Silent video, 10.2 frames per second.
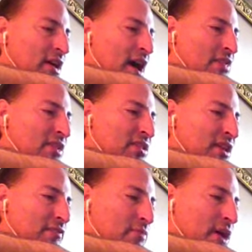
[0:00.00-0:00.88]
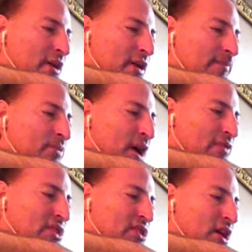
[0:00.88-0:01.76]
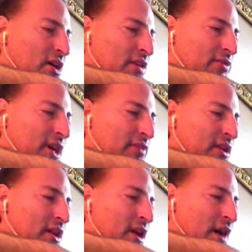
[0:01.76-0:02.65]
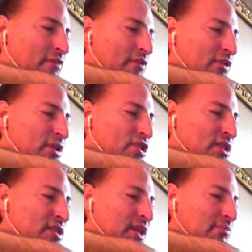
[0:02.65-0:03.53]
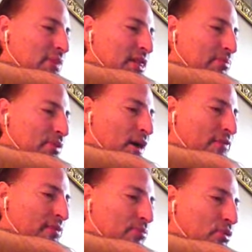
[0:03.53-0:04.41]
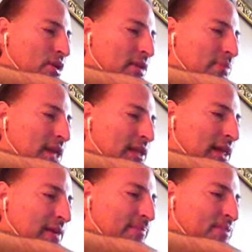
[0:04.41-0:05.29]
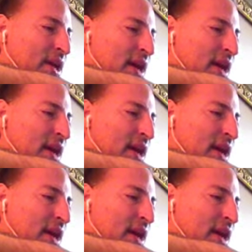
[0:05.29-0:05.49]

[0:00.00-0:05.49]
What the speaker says: and the son of Mary, of the stock of David, of the virgin seen by the prophet, born at Bethlehem,